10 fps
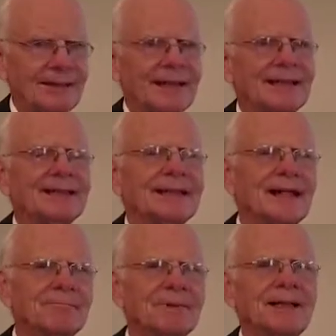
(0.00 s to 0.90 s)
and
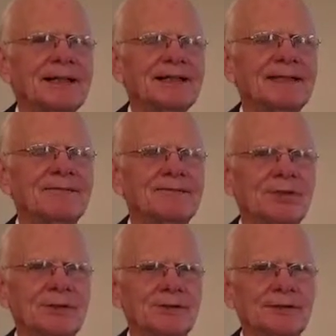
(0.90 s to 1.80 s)
comprehensive
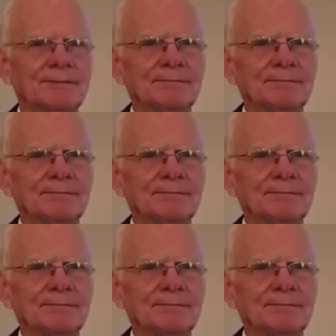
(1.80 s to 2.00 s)
views.